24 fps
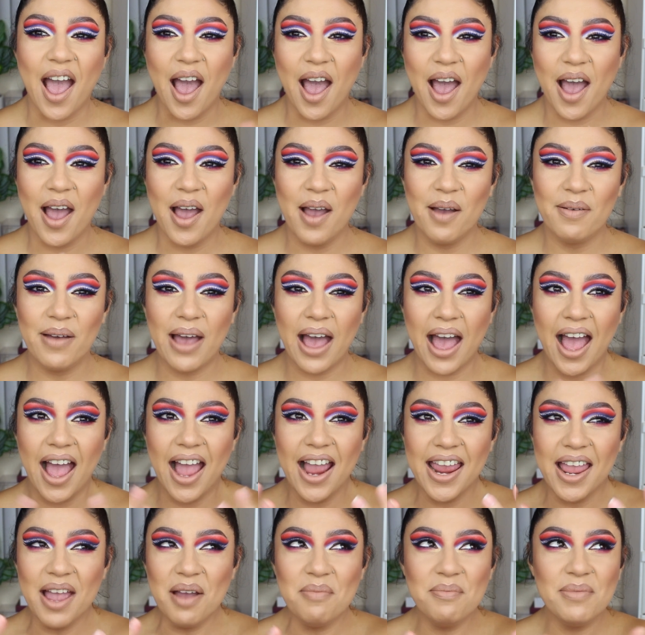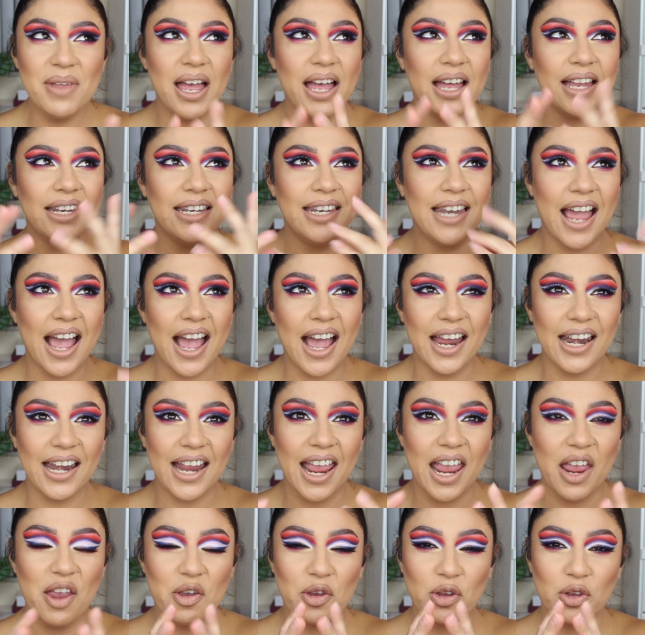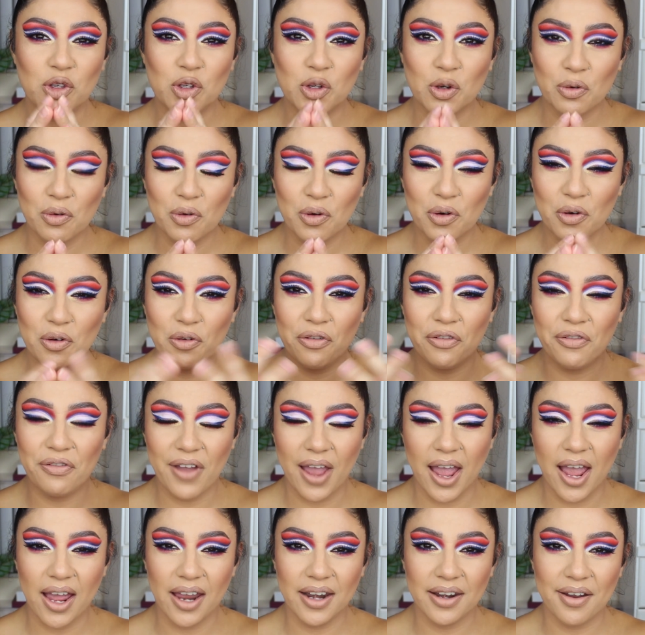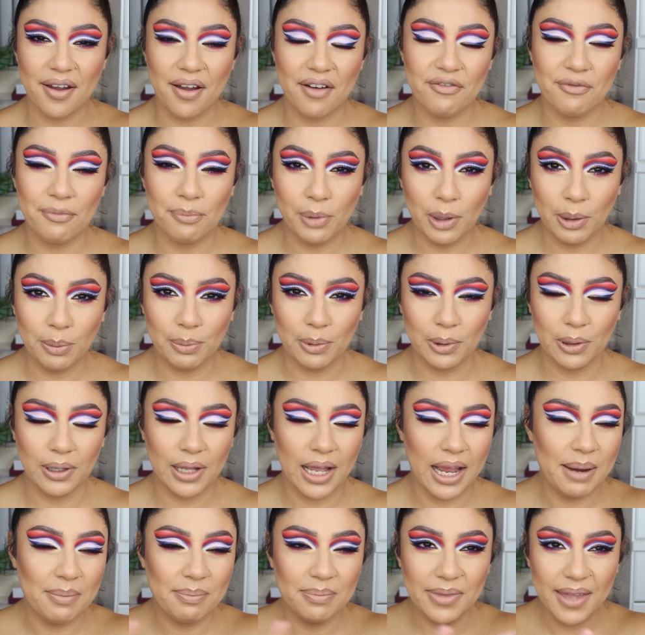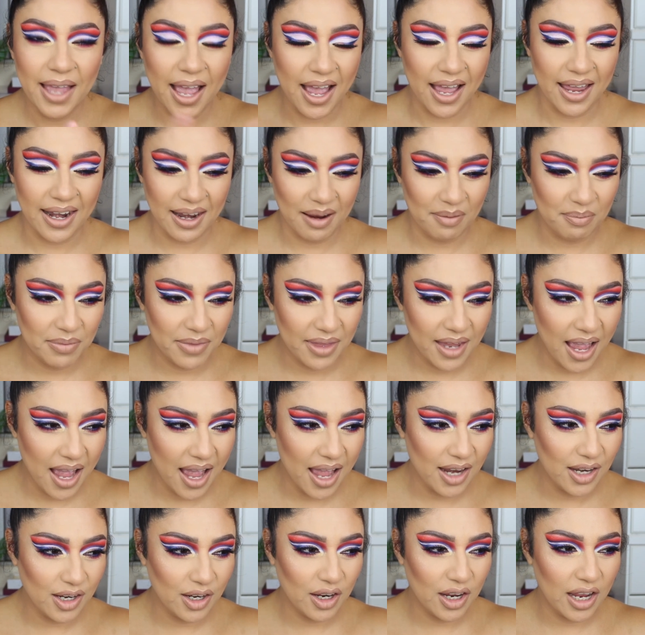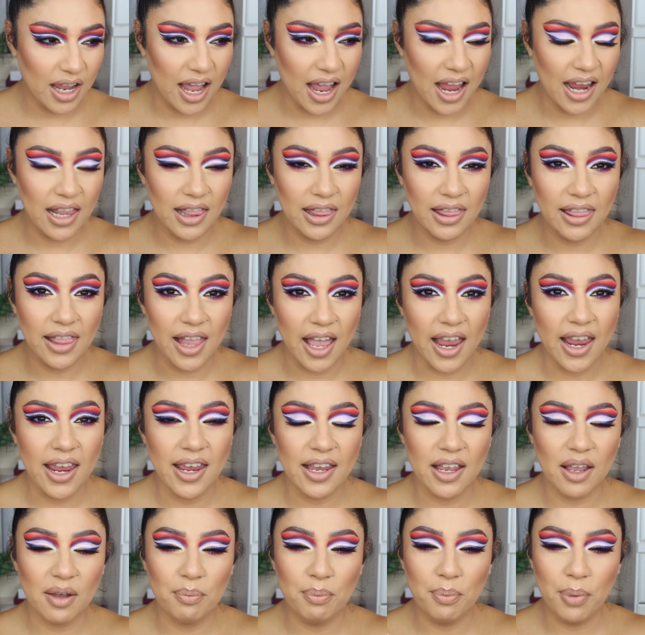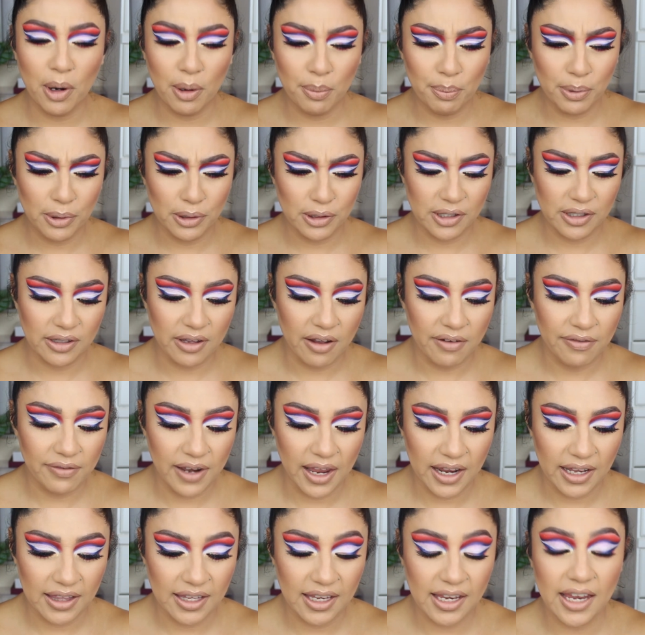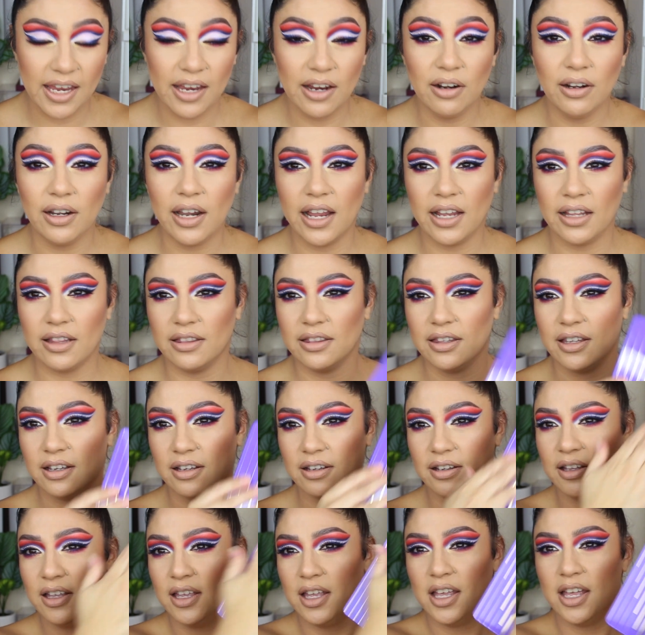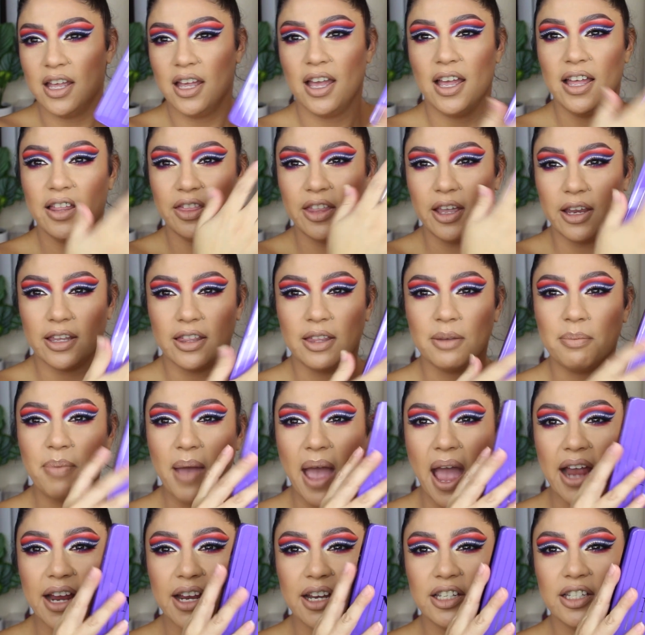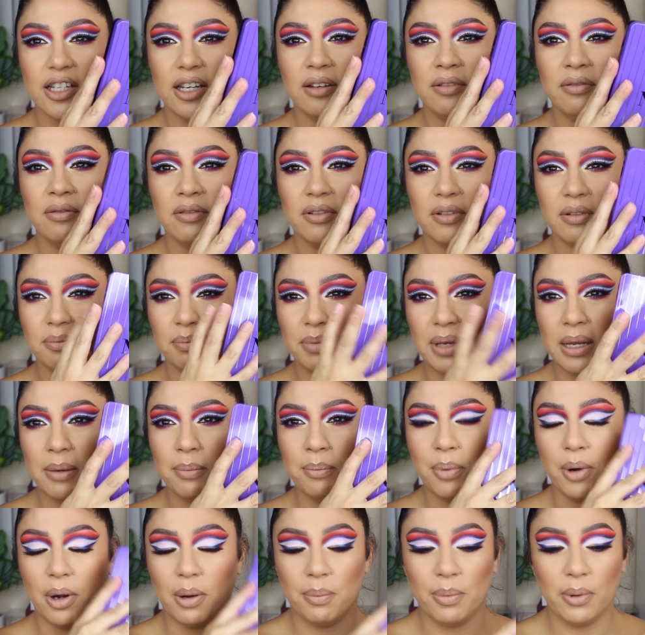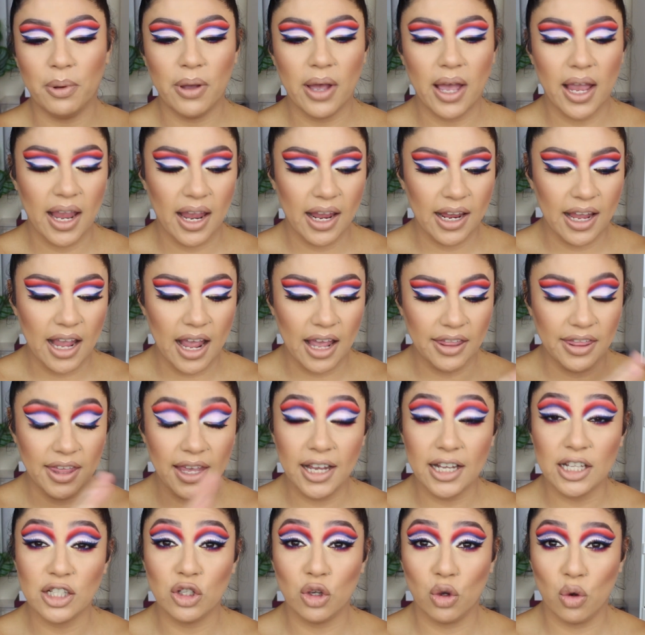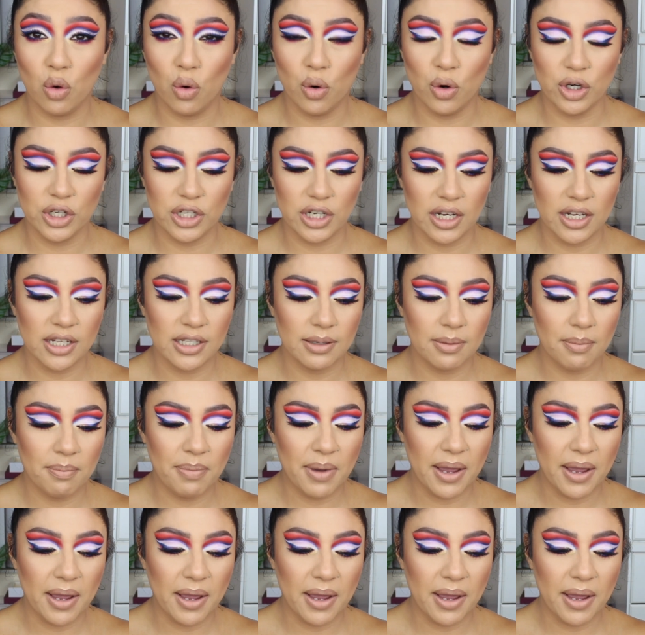I am not a true fan of purple. I'm not. I like purple stuff, like here, like the packaging being purple, I think is gorgeous.